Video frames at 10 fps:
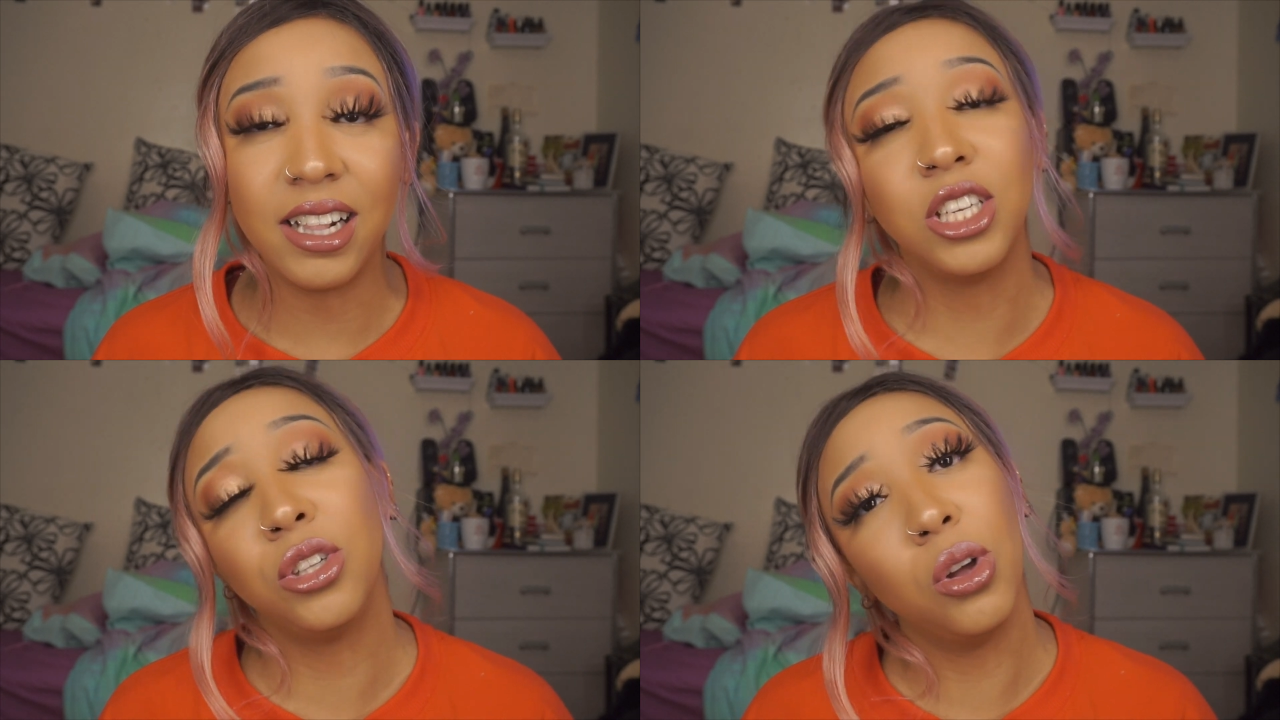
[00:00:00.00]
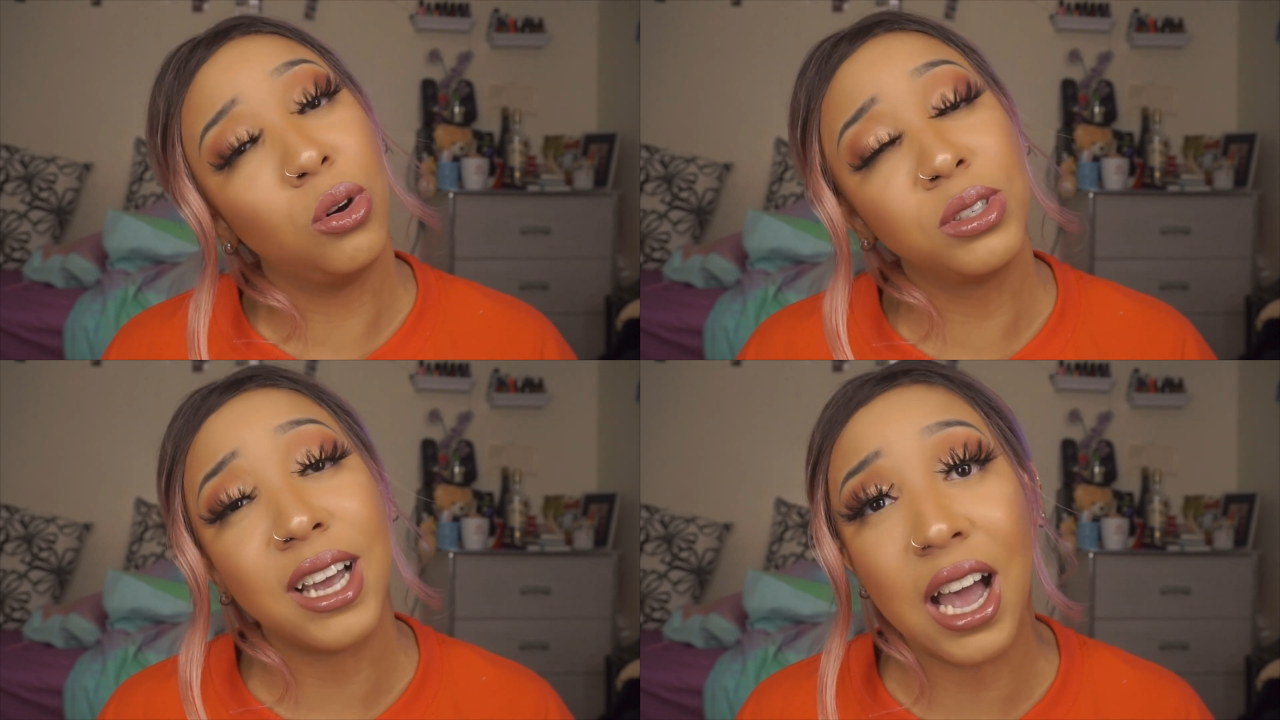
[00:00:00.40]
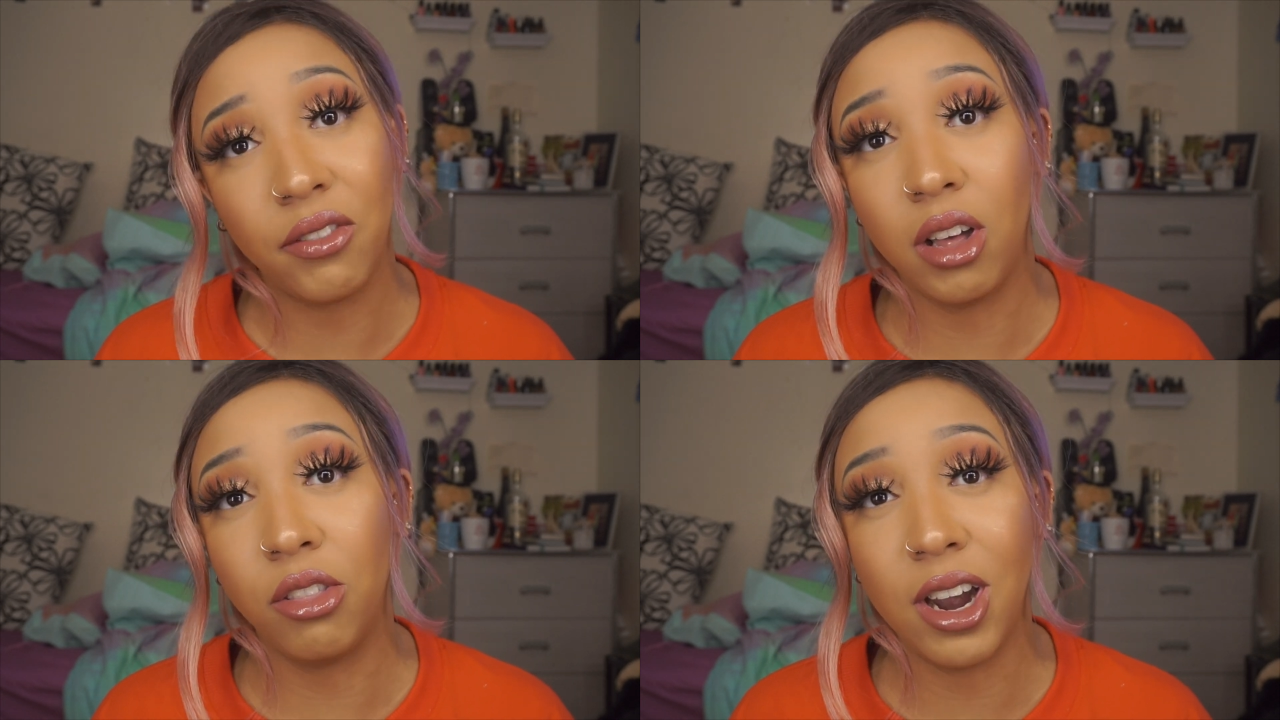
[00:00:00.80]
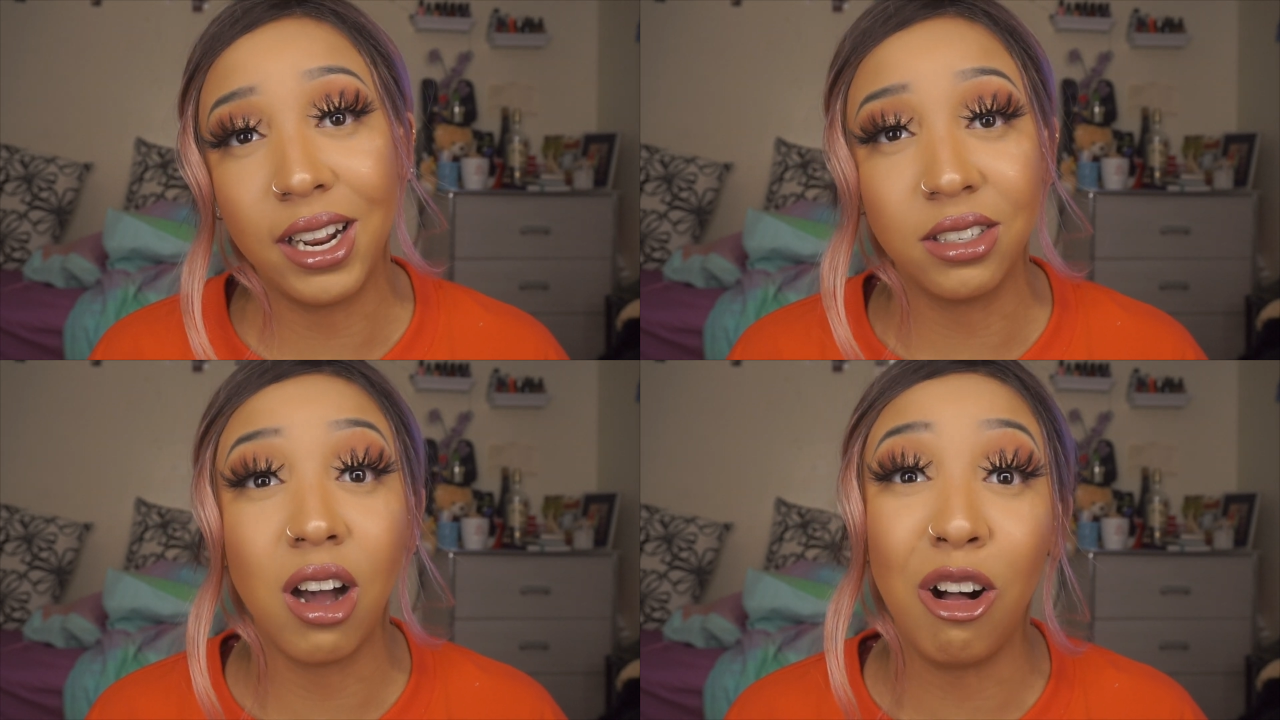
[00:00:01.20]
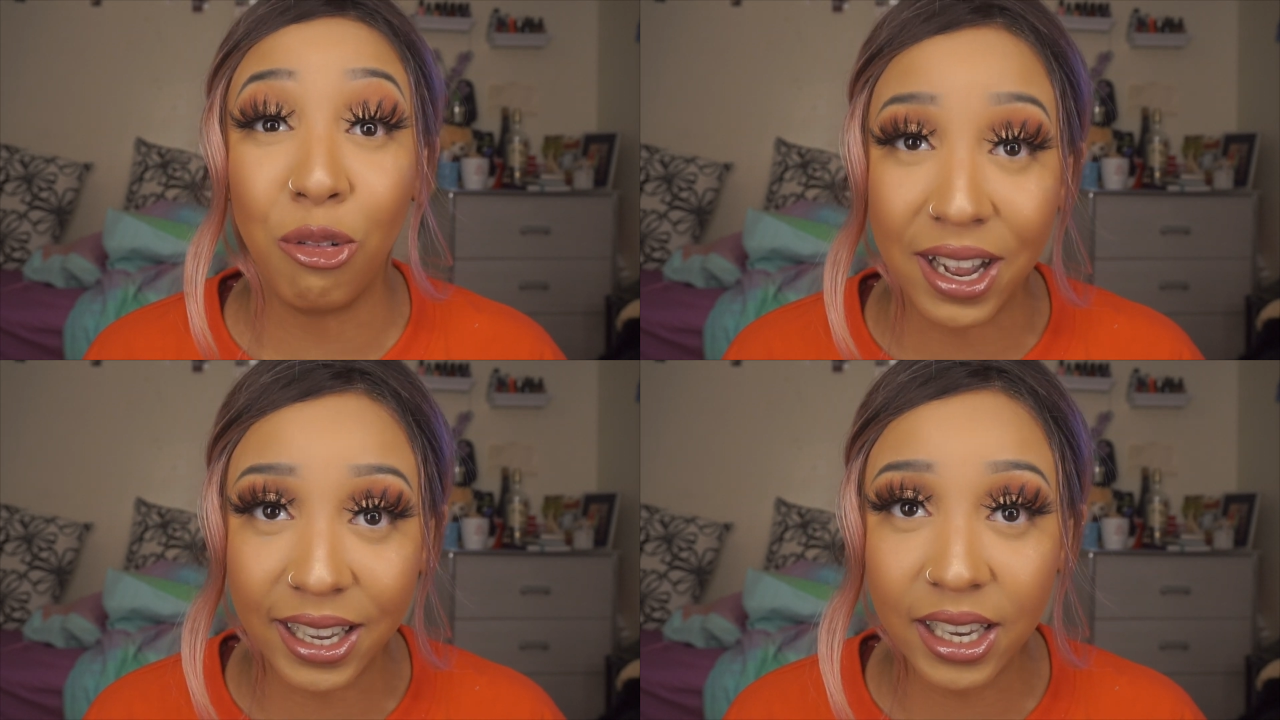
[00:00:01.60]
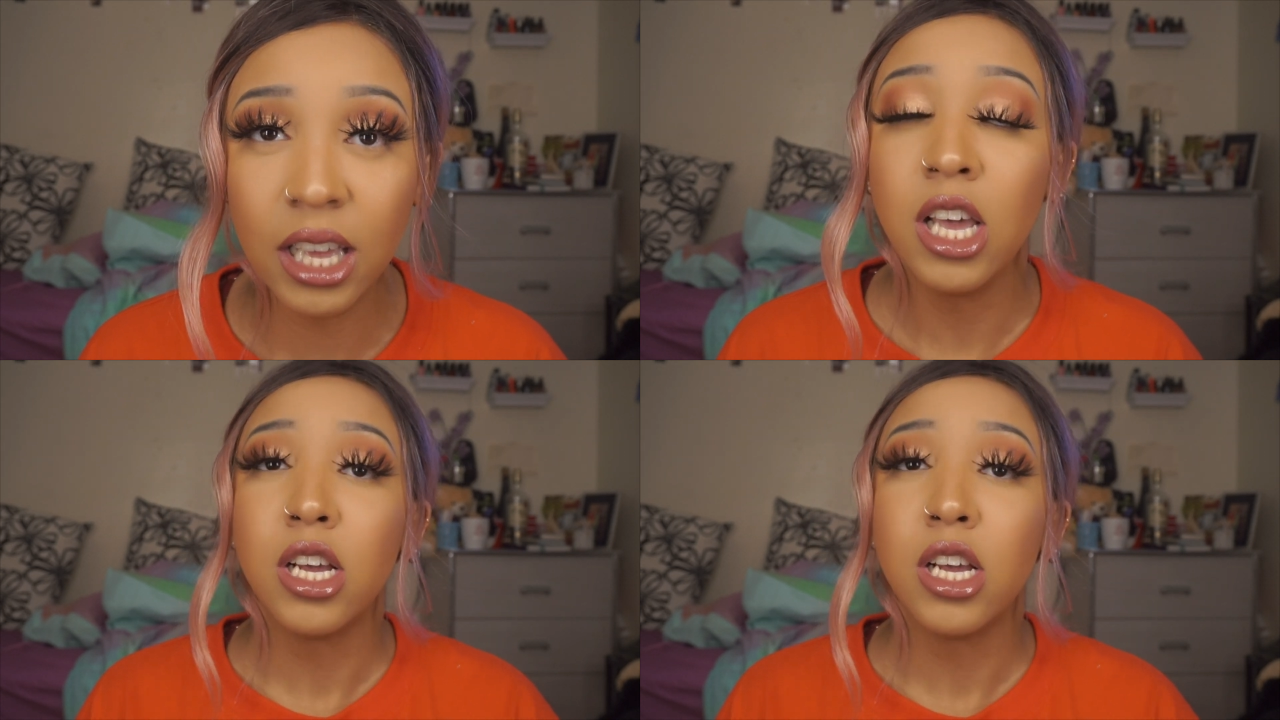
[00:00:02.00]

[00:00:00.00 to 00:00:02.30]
and he knows I have arthritis already,